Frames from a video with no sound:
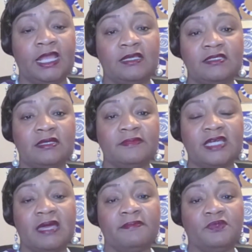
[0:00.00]

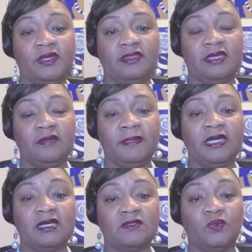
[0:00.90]
Sometimes we think
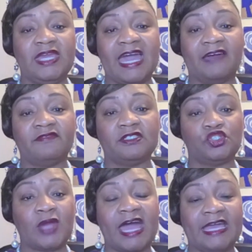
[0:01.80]
because we have to
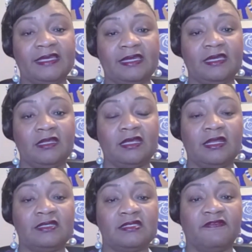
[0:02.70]
try again that
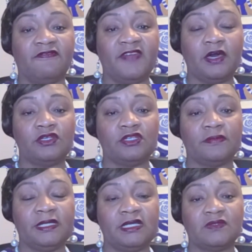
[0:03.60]
it's a failure
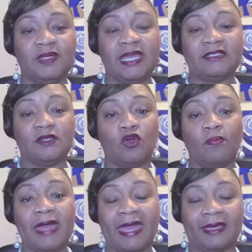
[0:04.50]
because we had to go
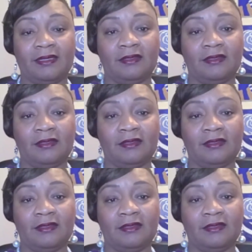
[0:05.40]
back.